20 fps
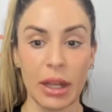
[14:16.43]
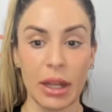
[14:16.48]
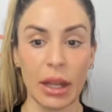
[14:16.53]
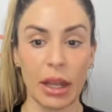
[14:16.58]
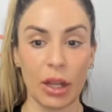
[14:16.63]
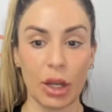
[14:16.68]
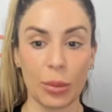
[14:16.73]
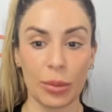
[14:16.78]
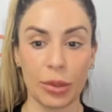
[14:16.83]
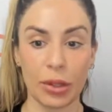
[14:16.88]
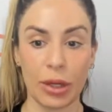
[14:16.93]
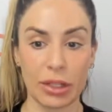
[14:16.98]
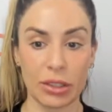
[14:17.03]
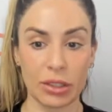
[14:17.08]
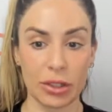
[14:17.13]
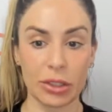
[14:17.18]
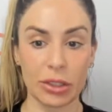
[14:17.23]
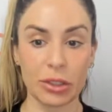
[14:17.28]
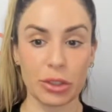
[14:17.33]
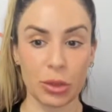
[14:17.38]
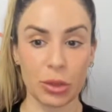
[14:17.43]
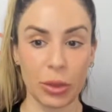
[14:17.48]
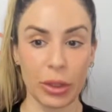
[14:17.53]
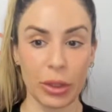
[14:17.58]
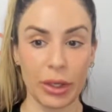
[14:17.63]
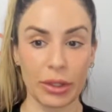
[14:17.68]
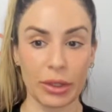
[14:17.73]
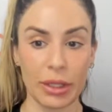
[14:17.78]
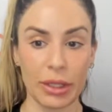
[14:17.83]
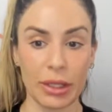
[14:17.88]
I hope you guys are
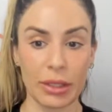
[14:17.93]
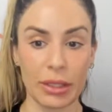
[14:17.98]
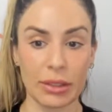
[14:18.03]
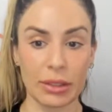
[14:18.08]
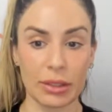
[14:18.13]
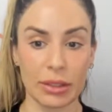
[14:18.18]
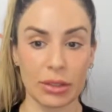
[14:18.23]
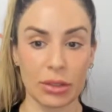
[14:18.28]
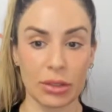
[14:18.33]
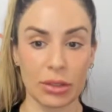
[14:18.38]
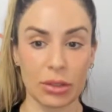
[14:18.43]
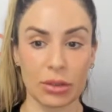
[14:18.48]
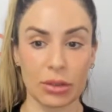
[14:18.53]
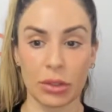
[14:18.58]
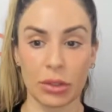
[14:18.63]
enjoying this. These are,